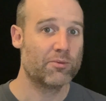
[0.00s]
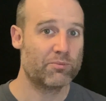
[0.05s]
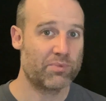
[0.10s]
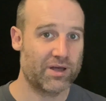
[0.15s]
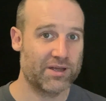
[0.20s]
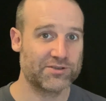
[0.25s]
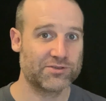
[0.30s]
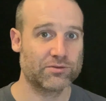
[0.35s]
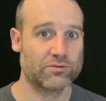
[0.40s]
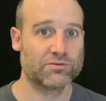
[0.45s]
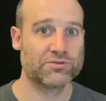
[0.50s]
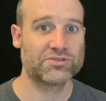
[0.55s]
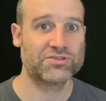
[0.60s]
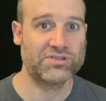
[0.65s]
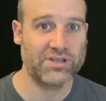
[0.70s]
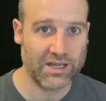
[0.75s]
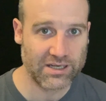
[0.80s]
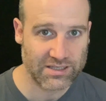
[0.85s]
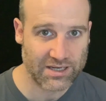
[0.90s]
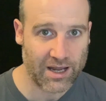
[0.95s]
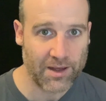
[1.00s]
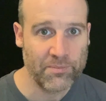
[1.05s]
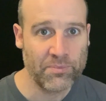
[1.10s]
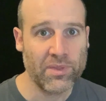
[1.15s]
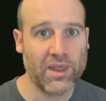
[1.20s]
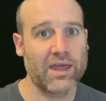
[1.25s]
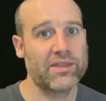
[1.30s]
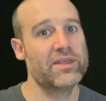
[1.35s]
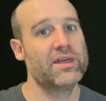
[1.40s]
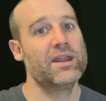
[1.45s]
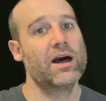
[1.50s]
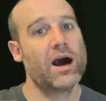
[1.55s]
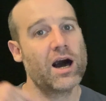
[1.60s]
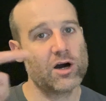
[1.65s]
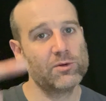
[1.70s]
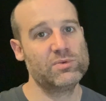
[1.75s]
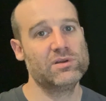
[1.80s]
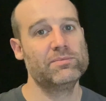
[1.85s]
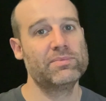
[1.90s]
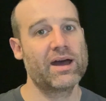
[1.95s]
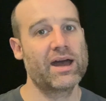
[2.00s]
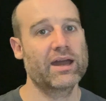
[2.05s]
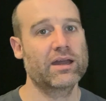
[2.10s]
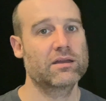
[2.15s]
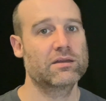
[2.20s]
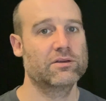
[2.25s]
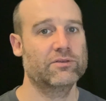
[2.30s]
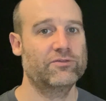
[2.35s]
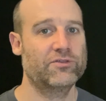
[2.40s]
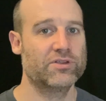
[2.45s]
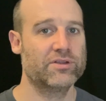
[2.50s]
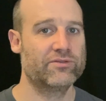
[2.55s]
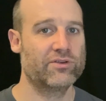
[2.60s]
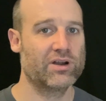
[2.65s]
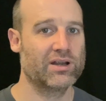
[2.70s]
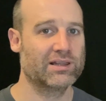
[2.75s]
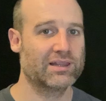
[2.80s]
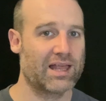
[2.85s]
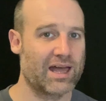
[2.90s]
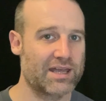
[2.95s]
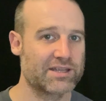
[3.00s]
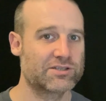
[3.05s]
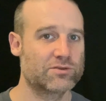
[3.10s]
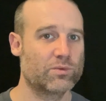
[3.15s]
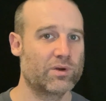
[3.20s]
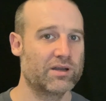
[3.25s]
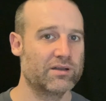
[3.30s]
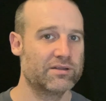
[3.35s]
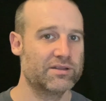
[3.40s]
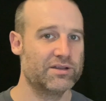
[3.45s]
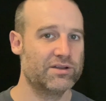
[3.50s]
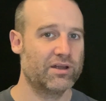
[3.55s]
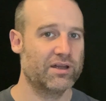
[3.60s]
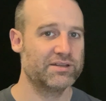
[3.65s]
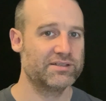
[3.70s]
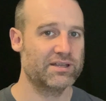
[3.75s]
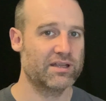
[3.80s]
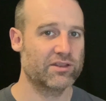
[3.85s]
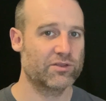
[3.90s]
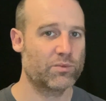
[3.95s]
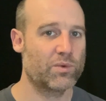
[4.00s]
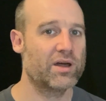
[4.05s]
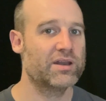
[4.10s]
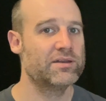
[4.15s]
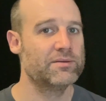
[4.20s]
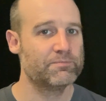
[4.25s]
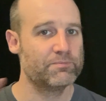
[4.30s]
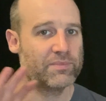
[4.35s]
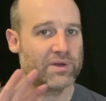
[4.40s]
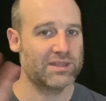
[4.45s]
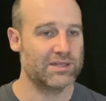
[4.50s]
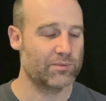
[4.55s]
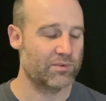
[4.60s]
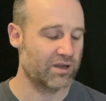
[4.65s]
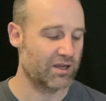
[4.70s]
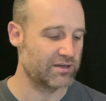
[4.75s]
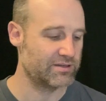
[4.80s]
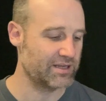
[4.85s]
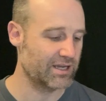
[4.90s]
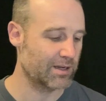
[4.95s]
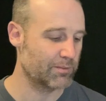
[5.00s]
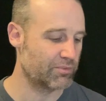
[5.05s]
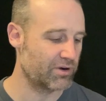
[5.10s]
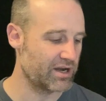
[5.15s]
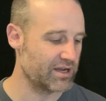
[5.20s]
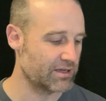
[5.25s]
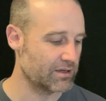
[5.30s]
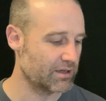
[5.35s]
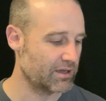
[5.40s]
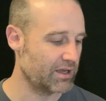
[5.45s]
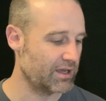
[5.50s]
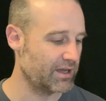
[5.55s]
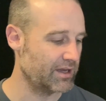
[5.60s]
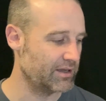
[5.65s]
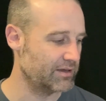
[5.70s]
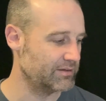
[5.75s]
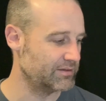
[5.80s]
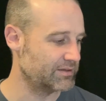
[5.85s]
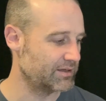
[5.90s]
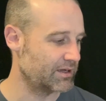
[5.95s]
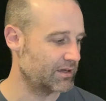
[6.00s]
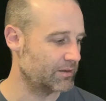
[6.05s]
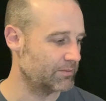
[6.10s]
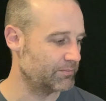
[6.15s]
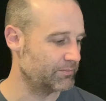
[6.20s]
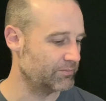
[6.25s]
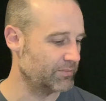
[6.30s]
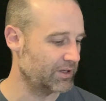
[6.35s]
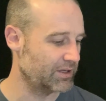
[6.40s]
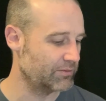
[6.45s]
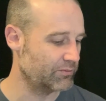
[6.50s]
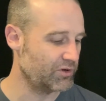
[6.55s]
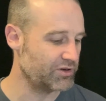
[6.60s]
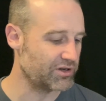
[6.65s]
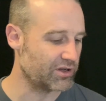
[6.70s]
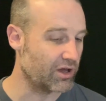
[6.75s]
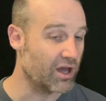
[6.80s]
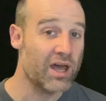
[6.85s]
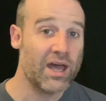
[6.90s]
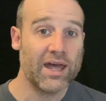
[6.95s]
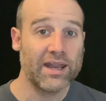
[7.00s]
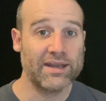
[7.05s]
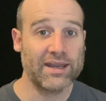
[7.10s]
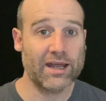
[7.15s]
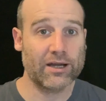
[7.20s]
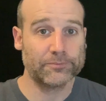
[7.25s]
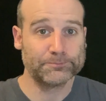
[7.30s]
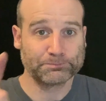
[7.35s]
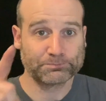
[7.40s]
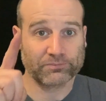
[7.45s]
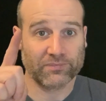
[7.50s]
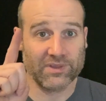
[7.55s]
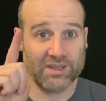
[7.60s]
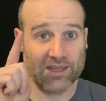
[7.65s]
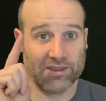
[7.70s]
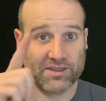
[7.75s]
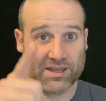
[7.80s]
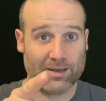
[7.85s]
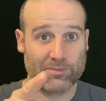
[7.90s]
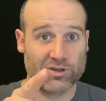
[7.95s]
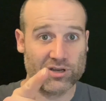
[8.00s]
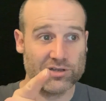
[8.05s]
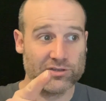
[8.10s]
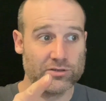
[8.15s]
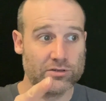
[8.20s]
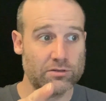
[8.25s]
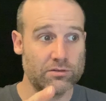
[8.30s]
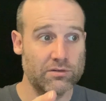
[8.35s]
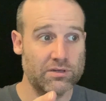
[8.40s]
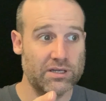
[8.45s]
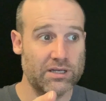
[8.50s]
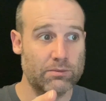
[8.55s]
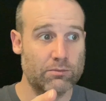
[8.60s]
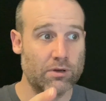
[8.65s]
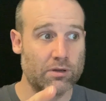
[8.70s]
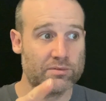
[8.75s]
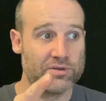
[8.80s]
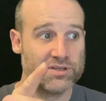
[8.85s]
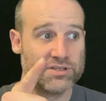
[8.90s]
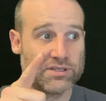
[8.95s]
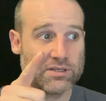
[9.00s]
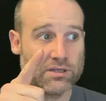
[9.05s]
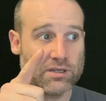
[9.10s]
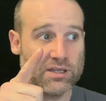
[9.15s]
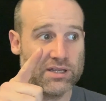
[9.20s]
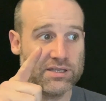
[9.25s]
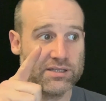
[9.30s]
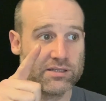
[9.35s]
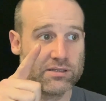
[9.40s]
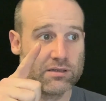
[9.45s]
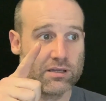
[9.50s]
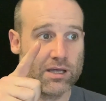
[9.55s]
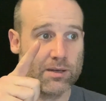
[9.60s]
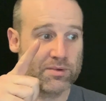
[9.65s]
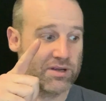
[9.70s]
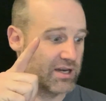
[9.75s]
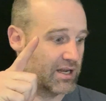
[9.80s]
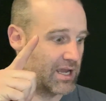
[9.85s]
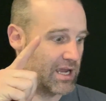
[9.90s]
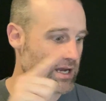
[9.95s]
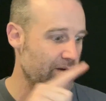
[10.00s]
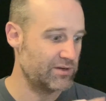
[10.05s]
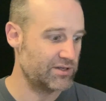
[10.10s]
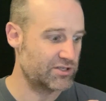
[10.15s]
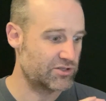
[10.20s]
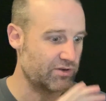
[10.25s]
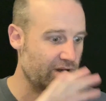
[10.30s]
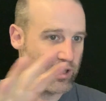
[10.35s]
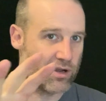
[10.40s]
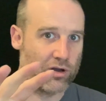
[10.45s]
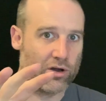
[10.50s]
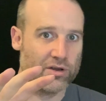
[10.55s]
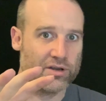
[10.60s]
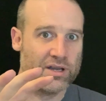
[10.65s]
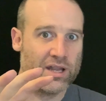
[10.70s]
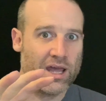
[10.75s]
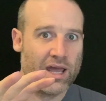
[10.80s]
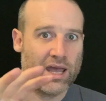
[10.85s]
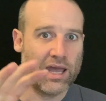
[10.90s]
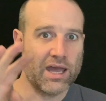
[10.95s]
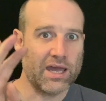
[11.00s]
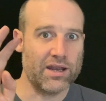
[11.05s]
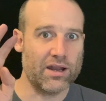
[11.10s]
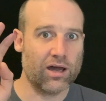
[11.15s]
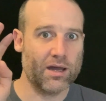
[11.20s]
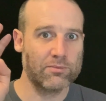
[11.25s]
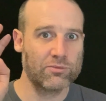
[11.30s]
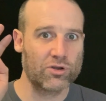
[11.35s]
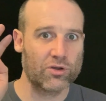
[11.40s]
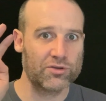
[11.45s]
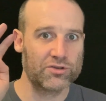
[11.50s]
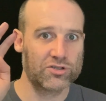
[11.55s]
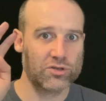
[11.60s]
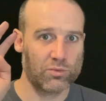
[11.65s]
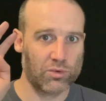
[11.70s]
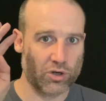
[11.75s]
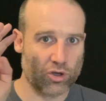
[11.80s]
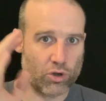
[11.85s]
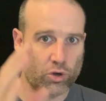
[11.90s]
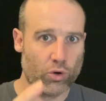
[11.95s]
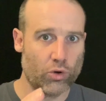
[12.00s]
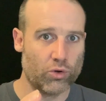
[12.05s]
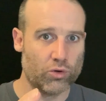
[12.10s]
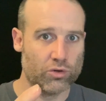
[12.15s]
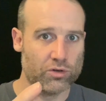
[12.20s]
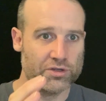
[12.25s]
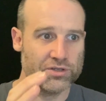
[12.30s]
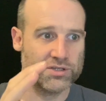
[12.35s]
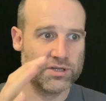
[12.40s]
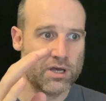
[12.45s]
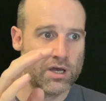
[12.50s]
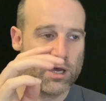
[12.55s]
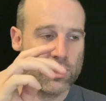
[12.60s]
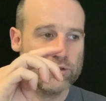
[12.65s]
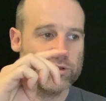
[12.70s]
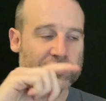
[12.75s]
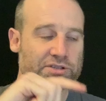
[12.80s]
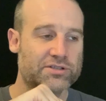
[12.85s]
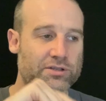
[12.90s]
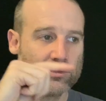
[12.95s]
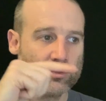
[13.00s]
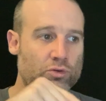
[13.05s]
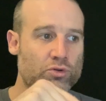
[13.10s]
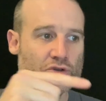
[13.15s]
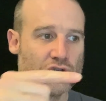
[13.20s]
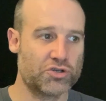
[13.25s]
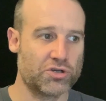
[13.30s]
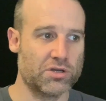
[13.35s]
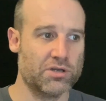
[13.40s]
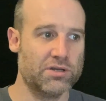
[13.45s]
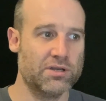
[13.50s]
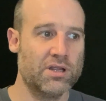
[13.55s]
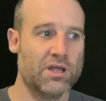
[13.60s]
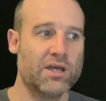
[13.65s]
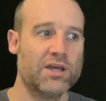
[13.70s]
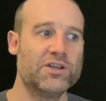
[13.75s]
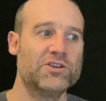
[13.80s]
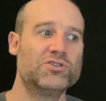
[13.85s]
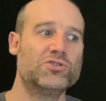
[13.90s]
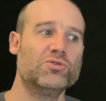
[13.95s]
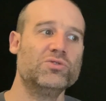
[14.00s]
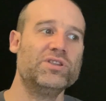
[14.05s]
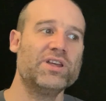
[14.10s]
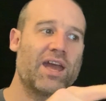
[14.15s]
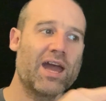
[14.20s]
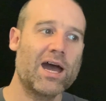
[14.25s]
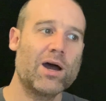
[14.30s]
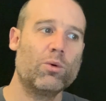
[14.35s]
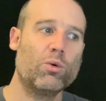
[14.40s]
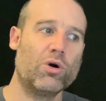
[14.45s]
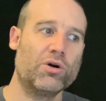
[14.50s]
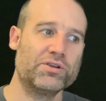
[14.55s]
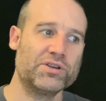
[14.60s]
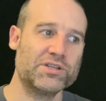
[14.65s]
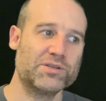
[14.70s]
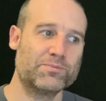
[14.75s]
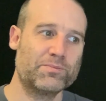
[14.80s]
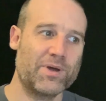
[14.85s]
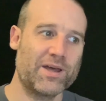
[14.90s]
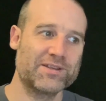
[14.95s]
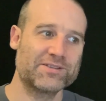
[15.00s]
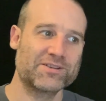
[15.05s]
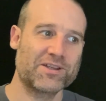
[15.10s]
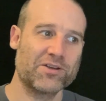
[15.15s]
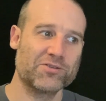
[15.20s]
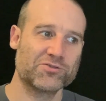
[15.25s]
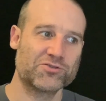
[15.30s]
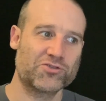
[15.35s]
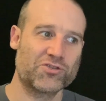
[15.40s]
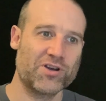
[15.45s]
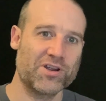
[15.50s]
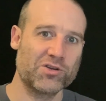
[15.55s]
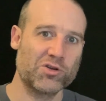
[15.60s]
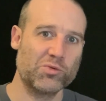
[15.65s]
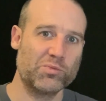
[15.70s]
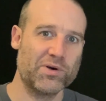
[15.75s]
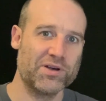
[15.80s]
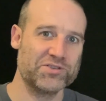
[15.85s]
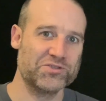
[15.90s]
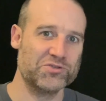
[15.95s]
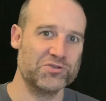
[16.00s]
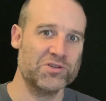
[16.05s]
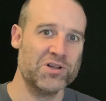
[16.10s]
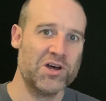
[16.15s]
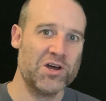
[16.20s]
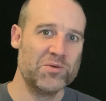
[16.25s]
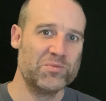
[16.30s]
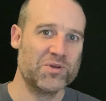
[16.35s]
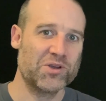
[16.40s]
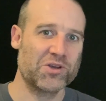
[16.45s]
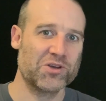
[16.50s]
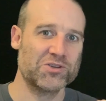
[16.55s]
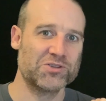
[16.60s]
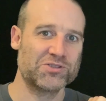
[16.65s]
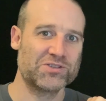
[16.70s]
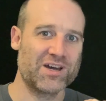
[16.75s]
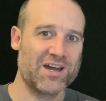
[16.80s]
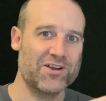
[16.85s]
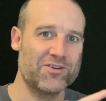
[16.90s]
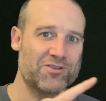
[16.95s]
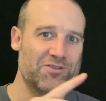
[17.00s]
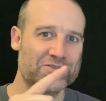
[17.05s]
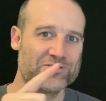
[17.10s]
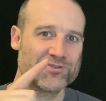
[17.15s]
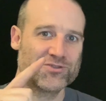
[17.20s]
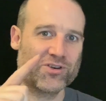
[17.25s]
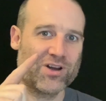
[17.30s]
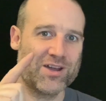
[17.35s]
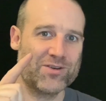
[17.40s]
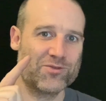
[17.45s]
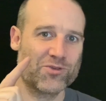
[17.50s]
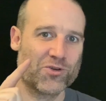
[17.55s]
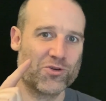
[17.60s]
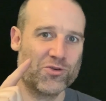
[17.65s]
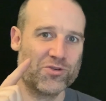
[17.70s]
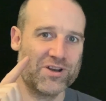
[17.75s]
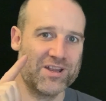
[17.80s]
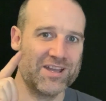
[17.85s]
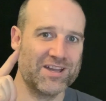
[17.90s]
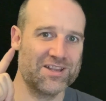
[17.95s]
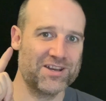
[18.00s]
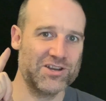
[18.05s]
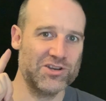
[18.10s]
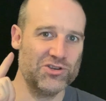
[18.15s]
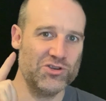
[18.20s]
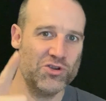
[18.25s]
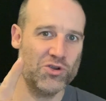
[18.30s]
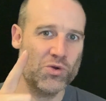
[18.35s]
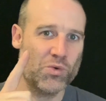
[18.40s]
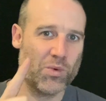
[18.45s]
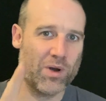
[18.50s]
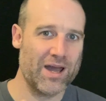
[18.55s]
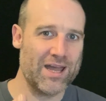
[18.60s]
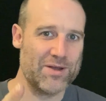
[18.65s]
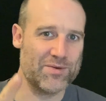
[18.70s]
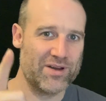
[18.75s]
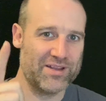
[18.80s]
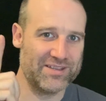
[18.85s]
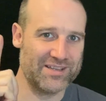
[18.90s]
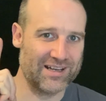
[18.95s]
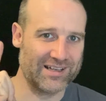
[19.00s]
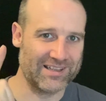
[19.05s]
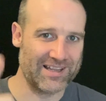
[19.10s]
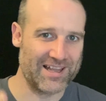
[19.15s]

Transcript: puzzle setter. And then I'll be back for the very last one, the 19th one. And then we're going to take a break and, um, and whatnot. Now, the other thing I'm going to do in a moment is I'm going to carry straight on and I'm going to record the solution to the how odd is Pascal's triangle puzzle because I tried recording it a new way when I did it